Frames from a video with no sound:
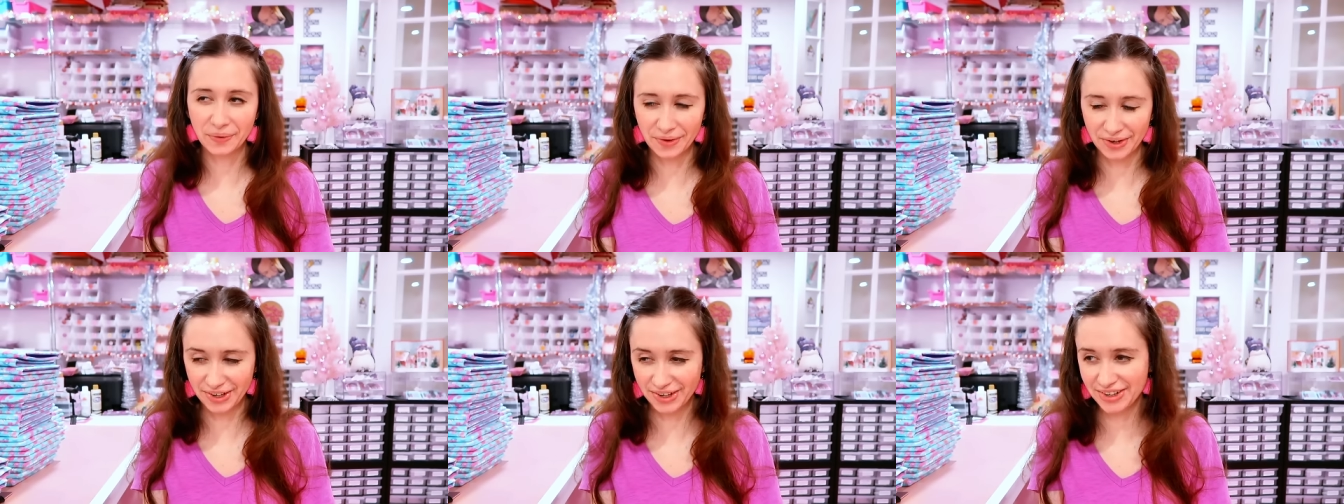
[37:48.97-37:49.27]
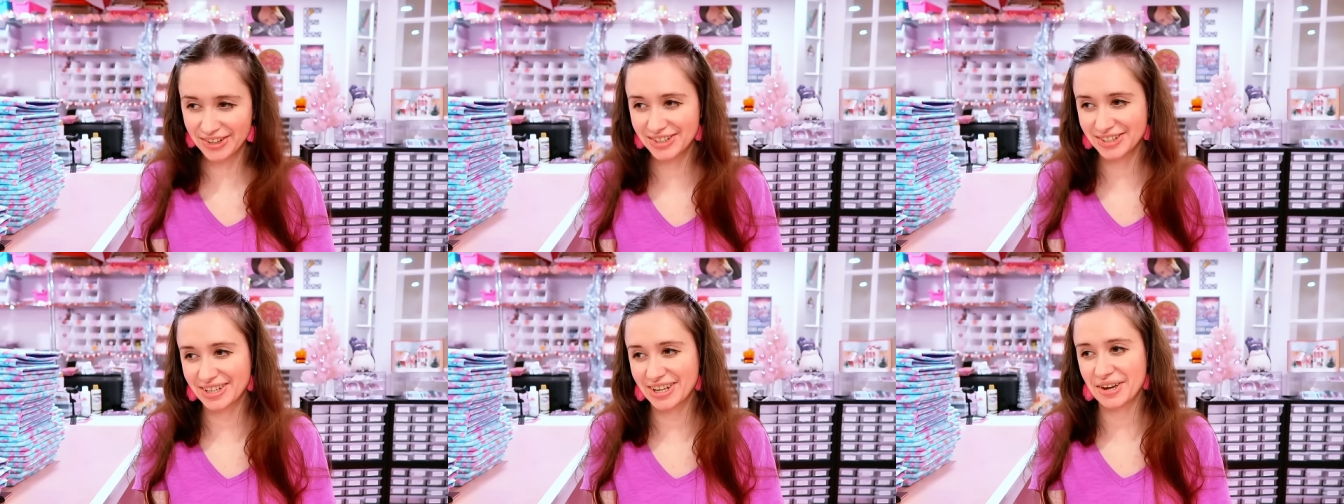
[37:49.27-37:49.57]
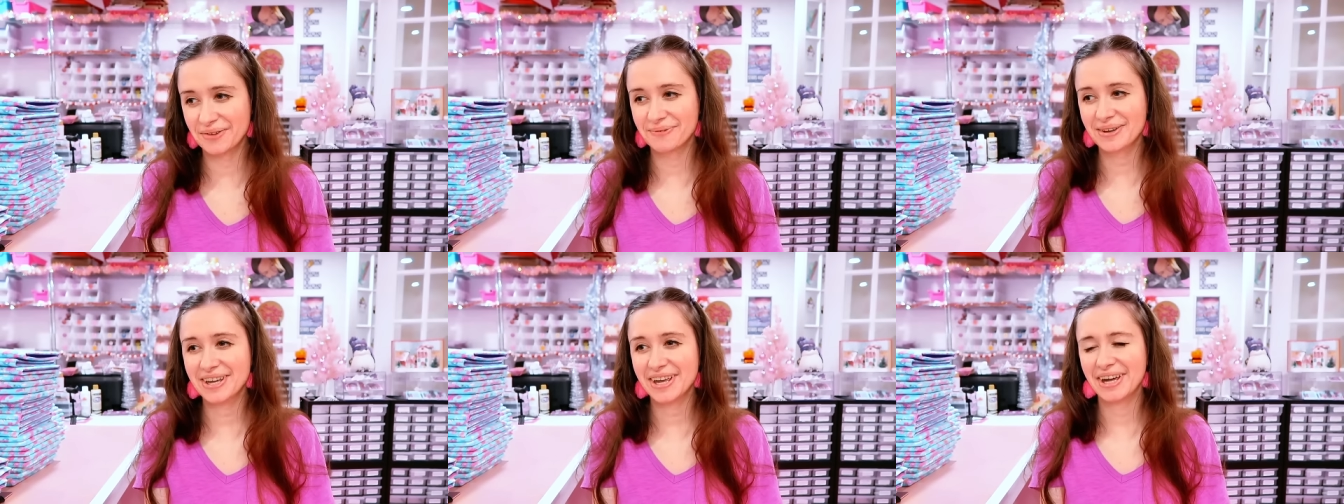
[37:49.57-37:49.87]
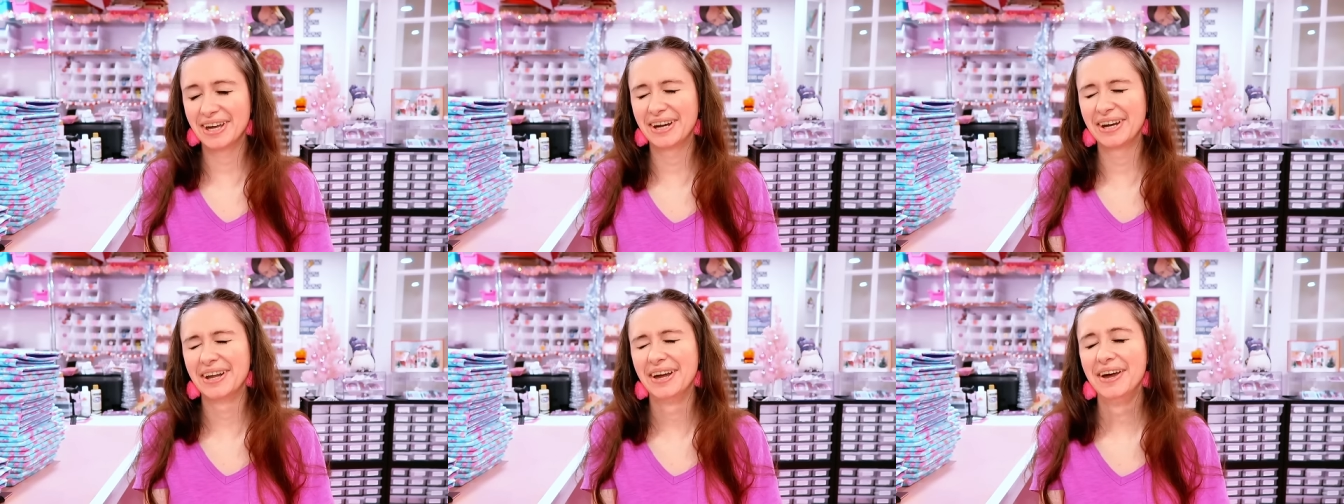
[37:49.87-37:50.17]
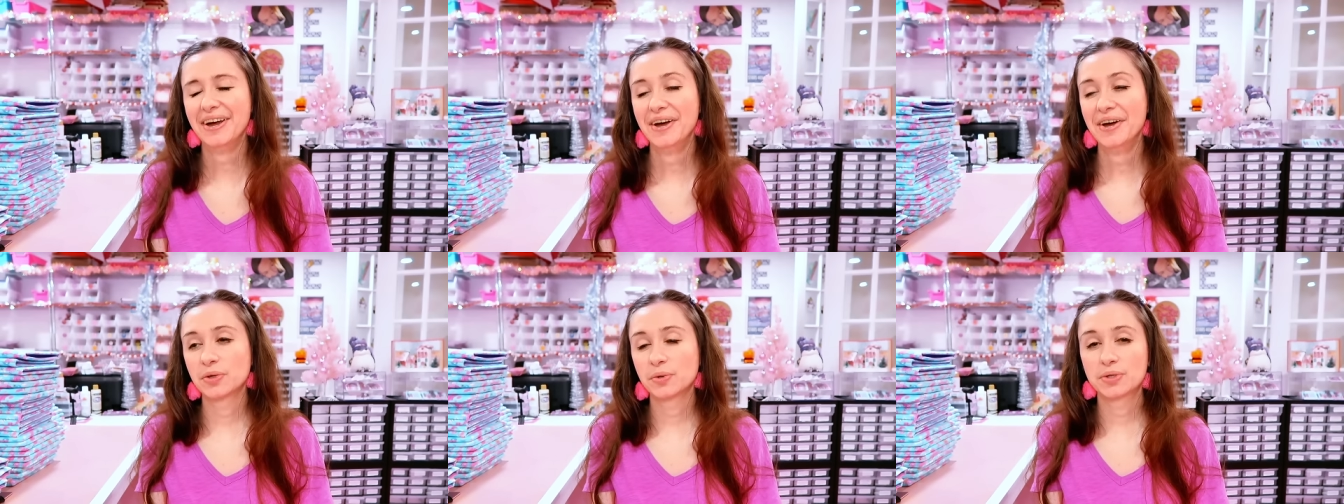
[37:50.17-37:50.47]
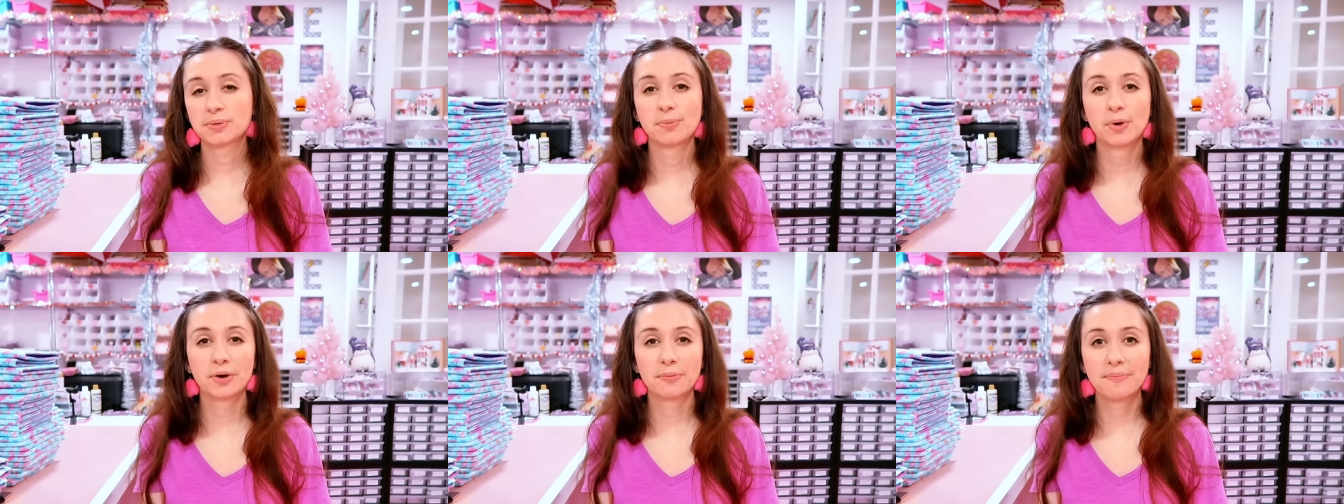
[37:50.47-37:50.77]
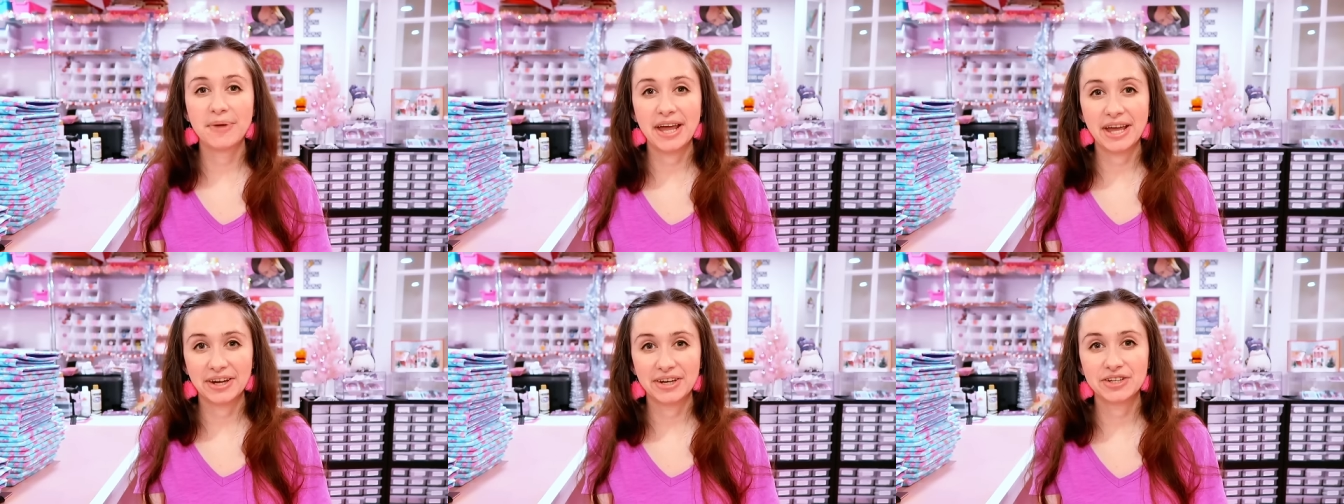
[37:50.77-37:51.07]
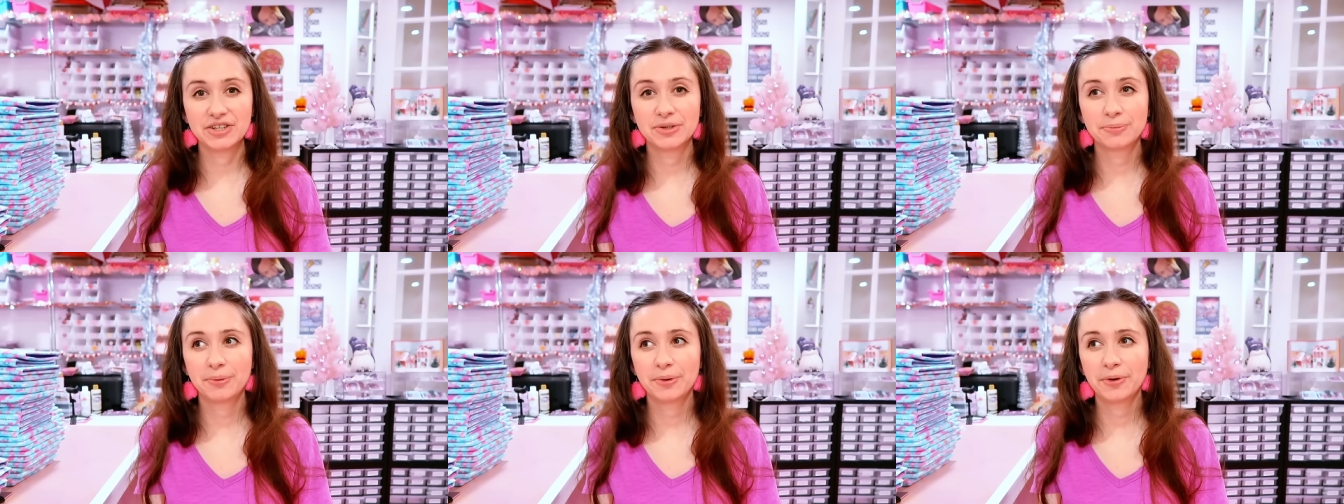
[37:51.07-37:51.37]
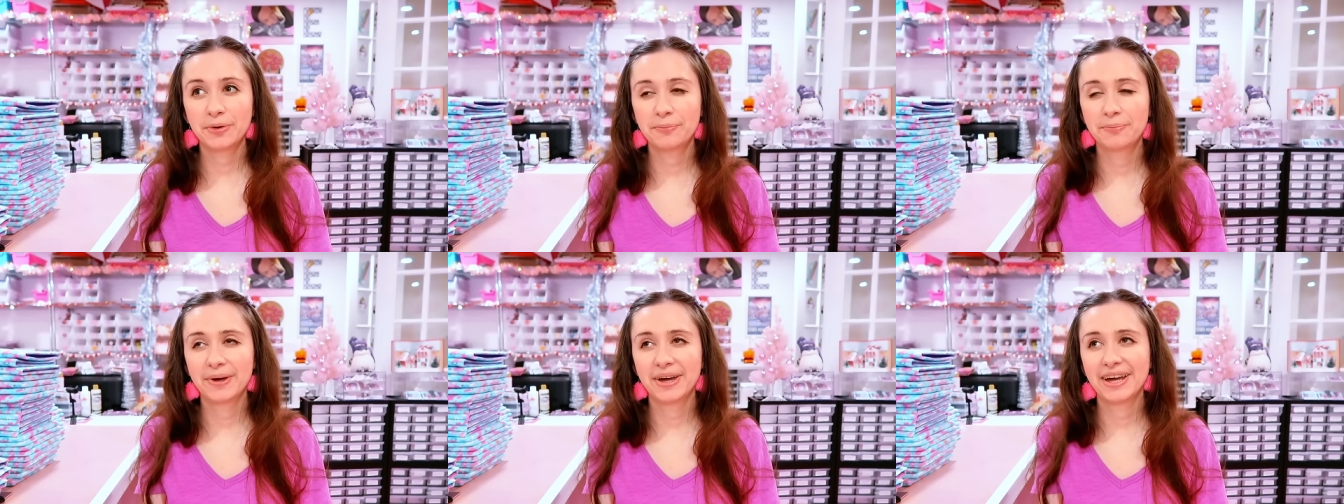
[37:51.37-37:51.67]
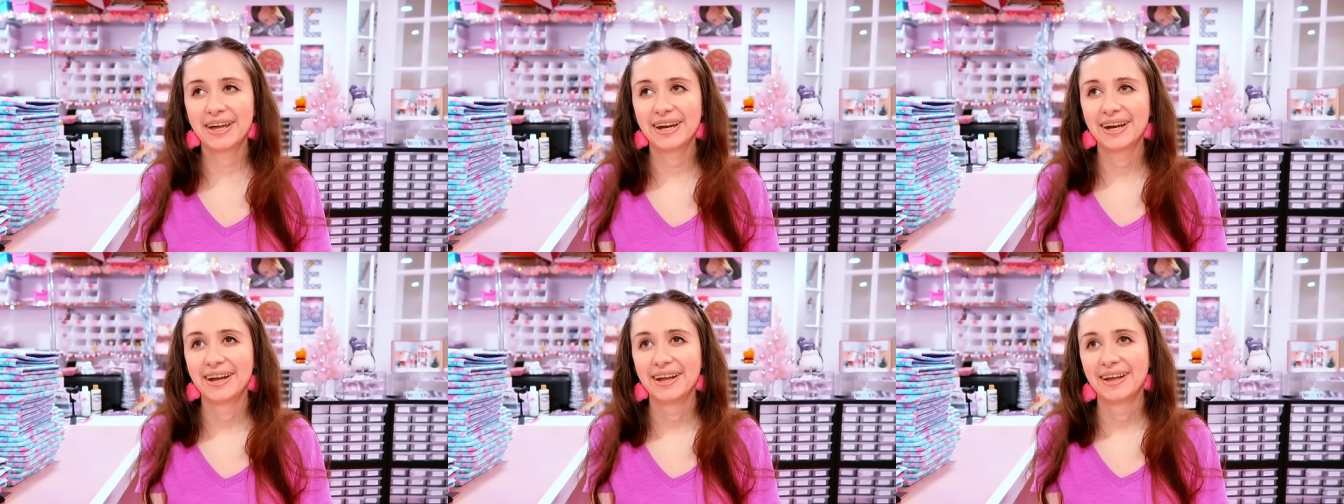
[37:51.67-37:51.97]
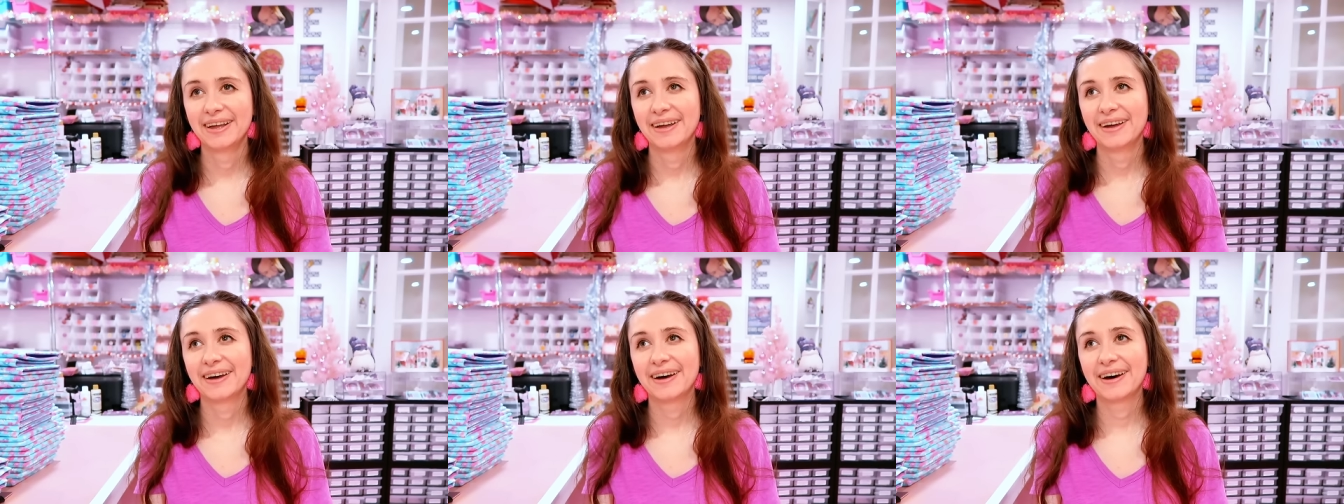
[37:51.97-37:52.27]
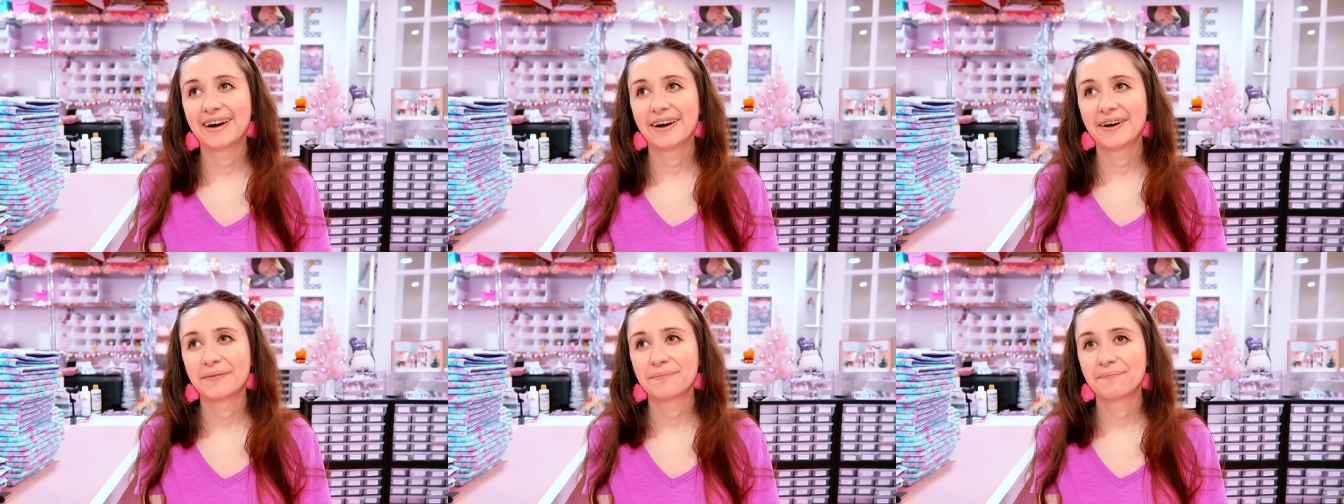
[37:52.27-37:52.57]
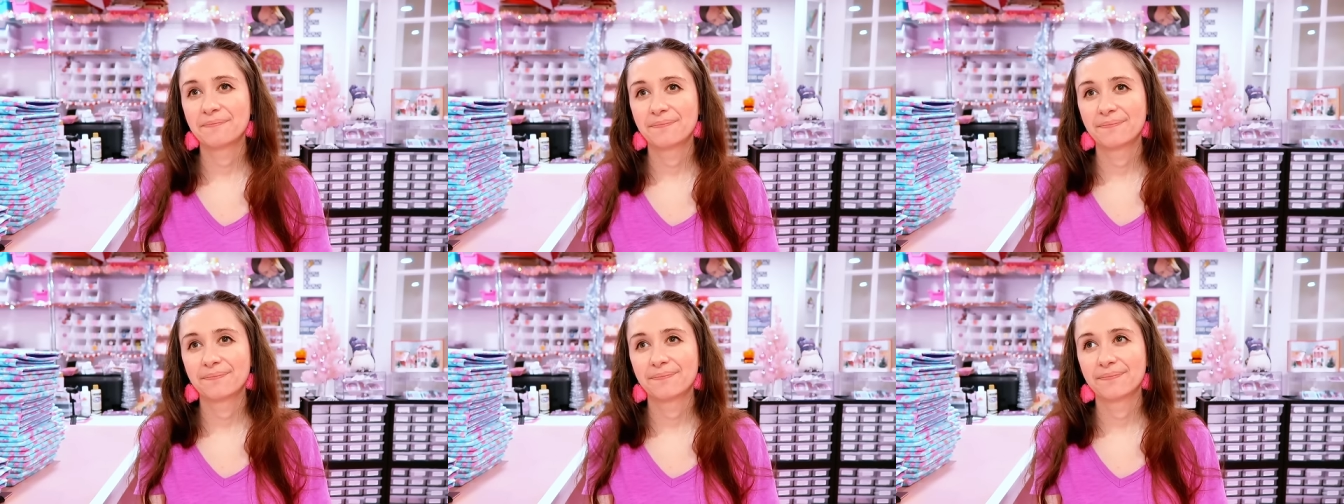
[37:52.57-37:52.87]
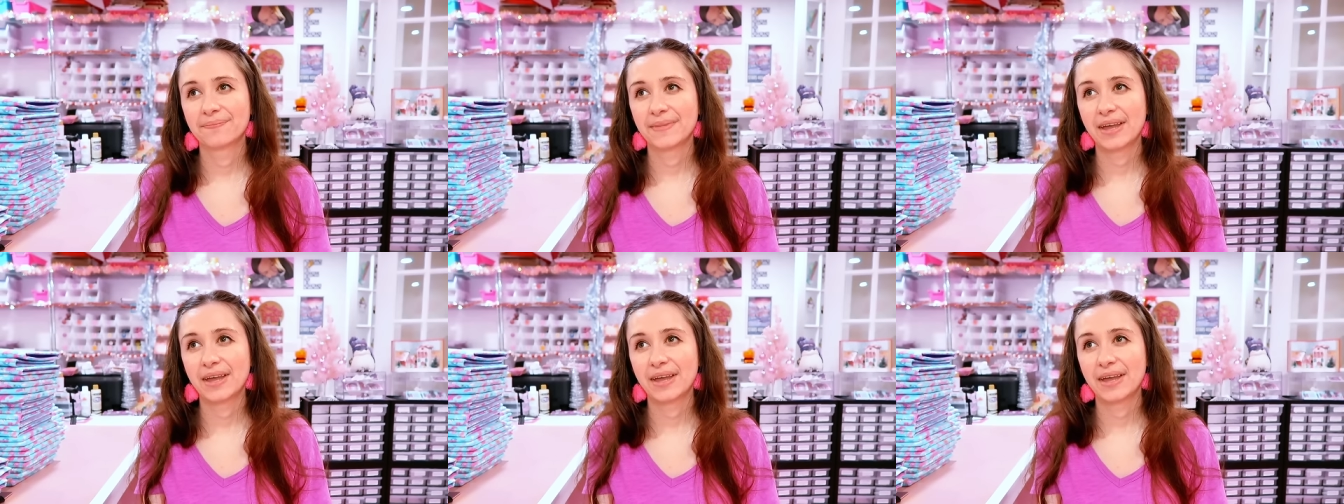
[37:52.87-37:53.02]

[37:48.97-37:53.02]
orders coming in. So it's more manageable, but um,